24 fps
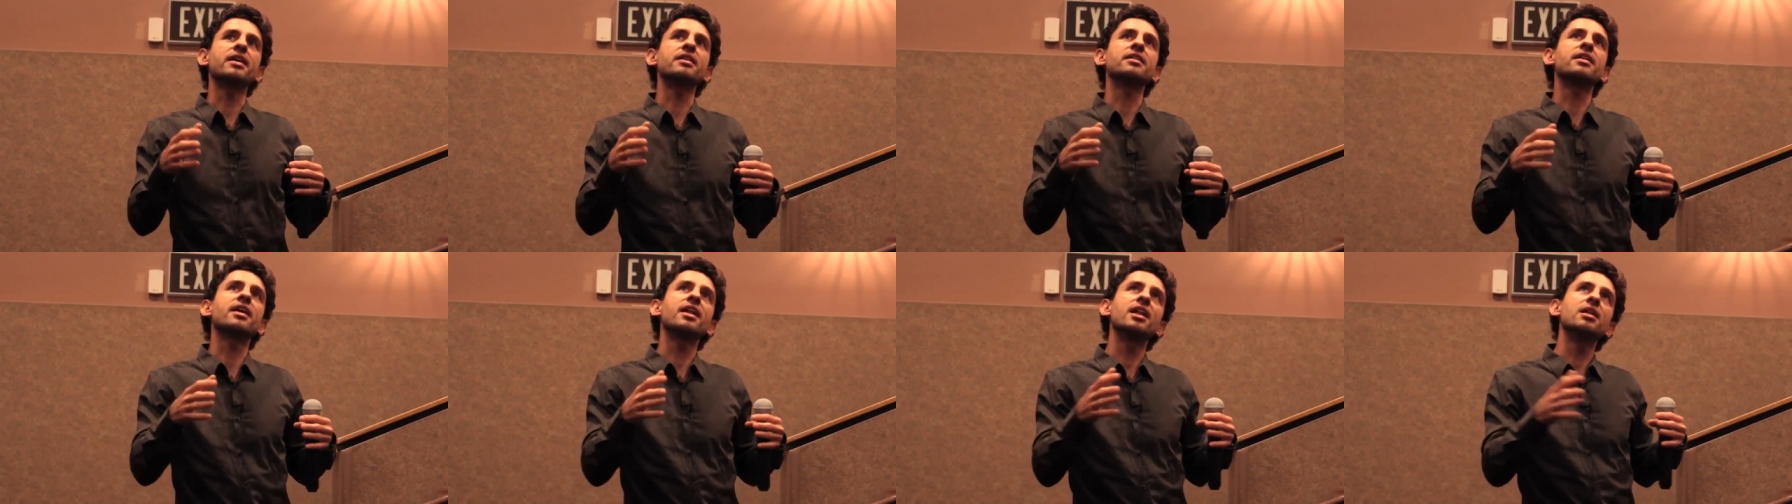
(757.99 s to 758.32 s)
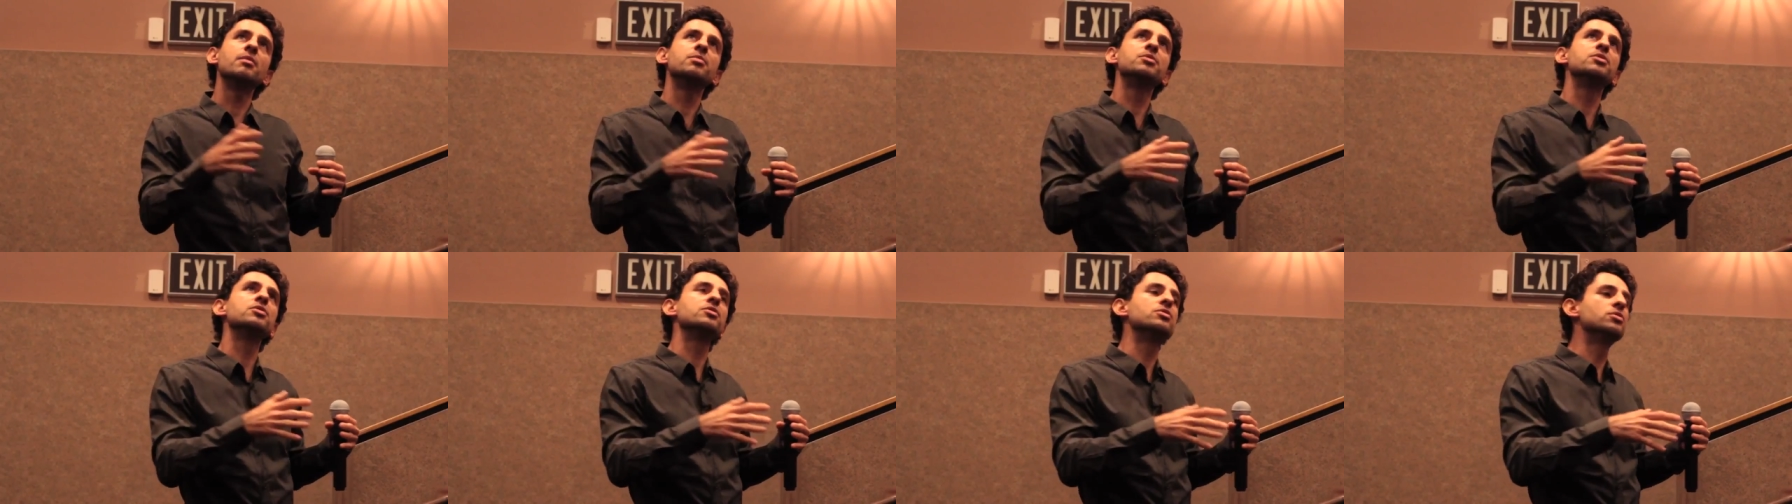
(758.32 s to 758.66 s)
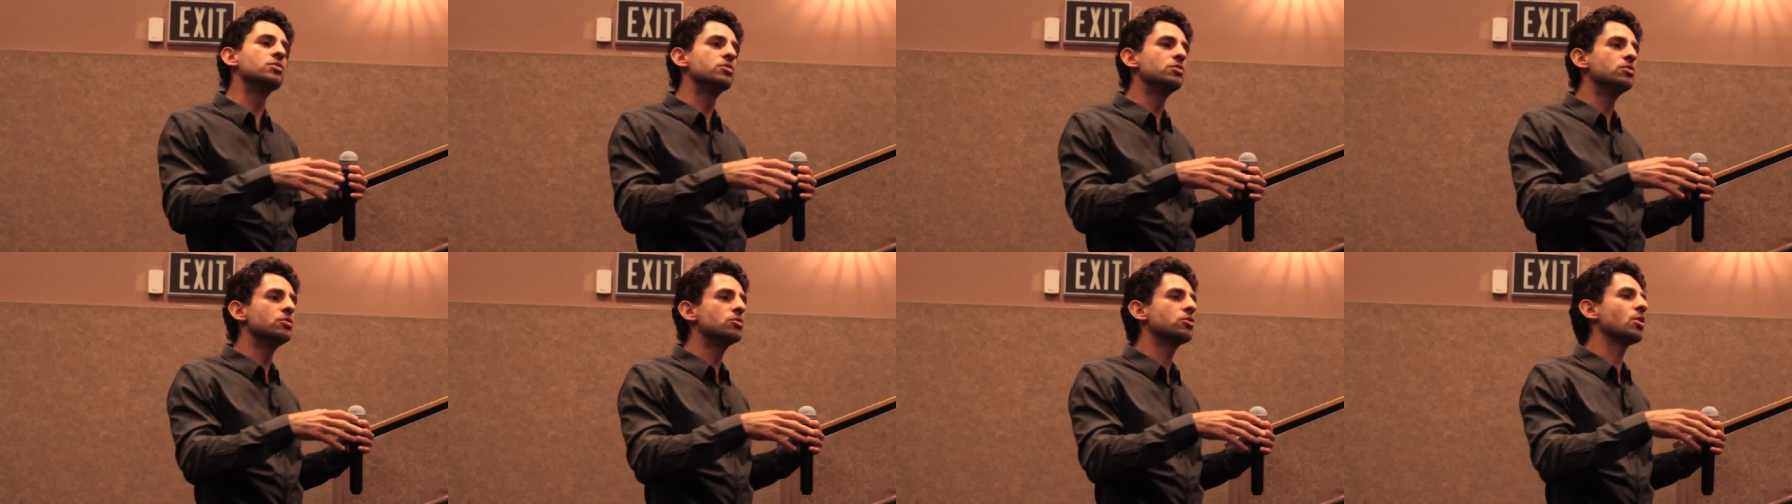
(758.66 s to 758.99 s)
can help you
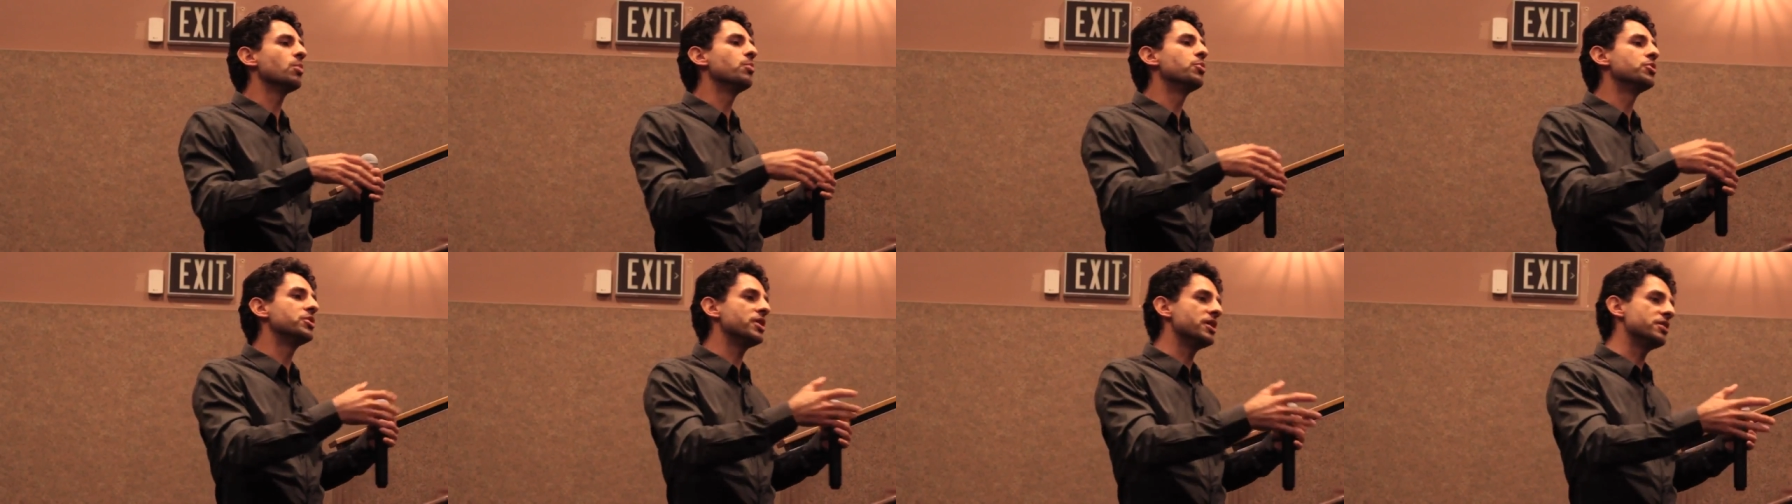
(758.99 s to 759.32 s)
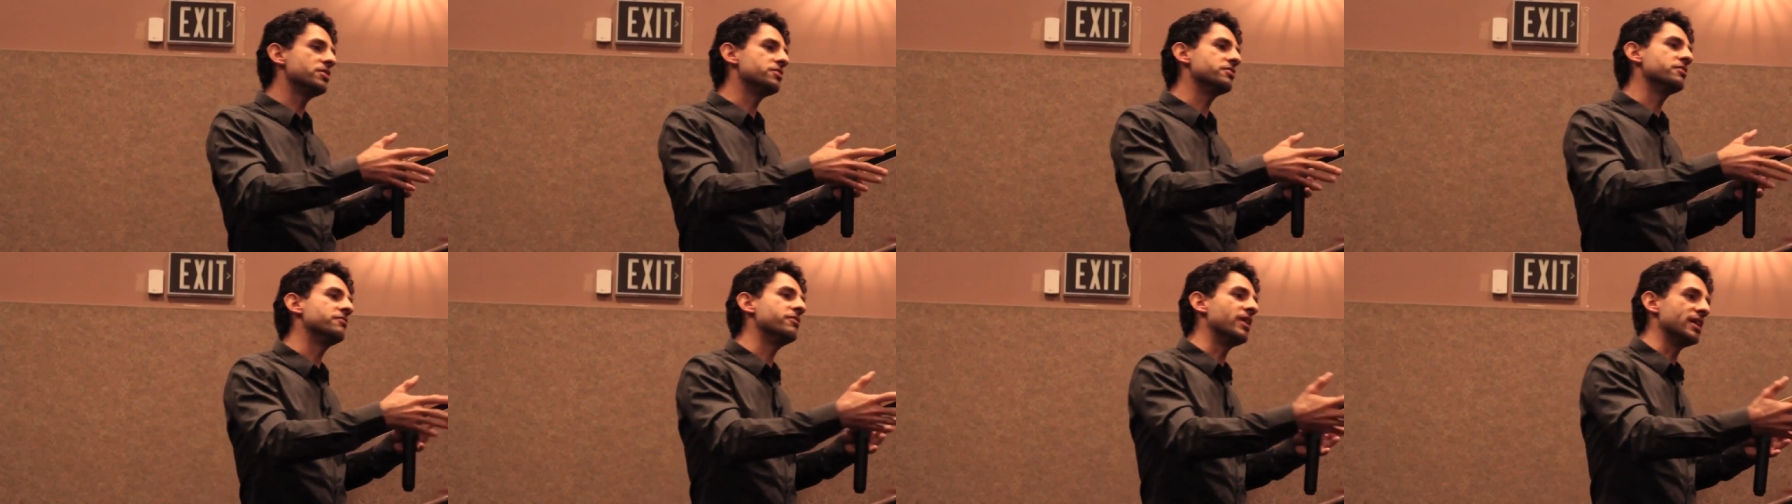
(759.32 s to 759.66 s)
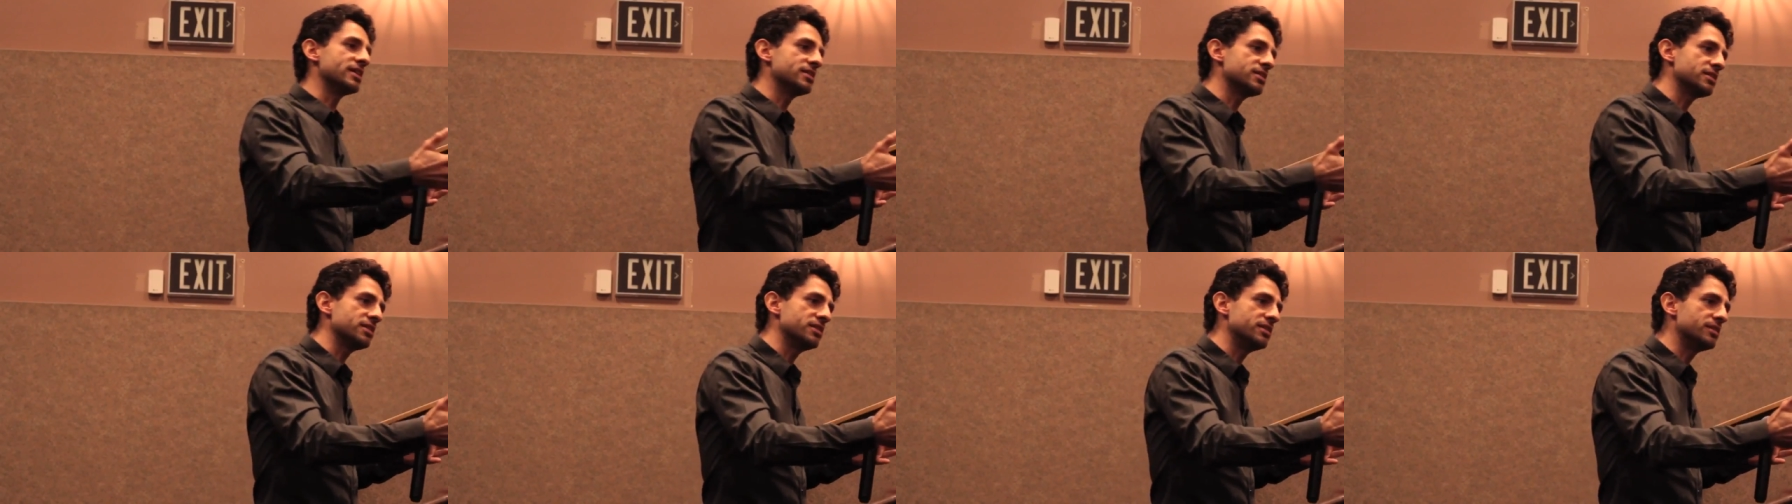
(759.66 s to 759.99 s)
do computation
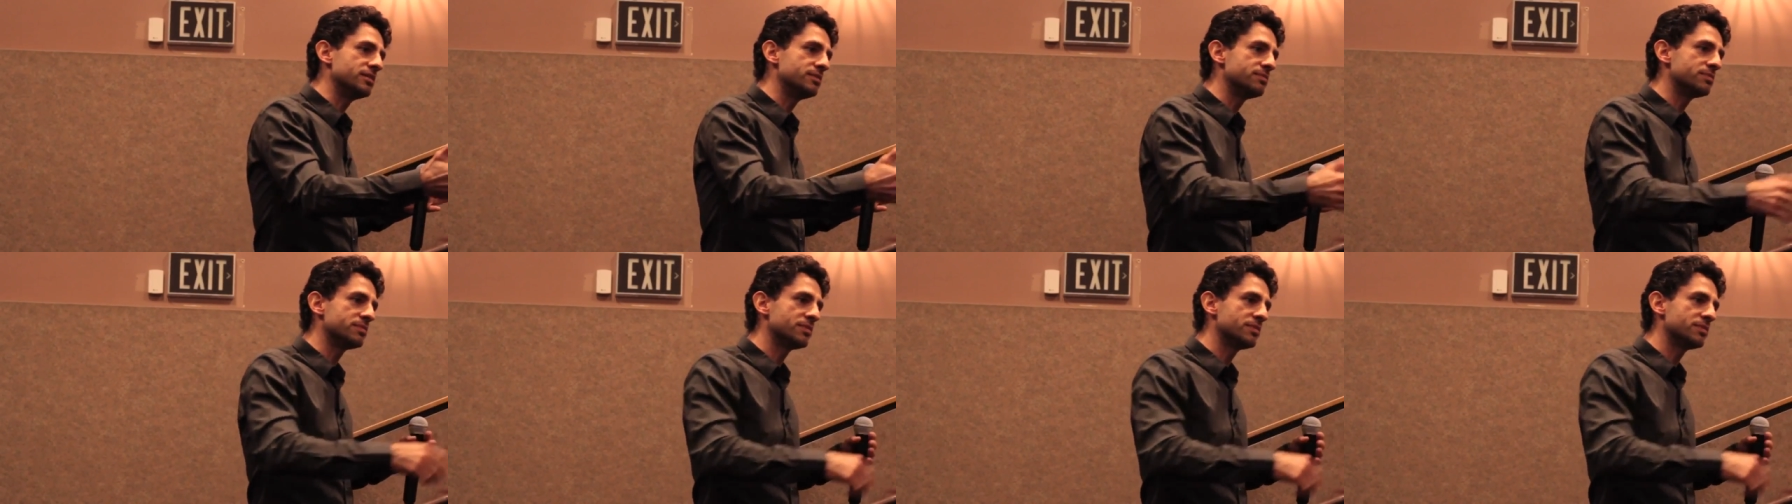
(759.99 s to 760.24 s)
faster.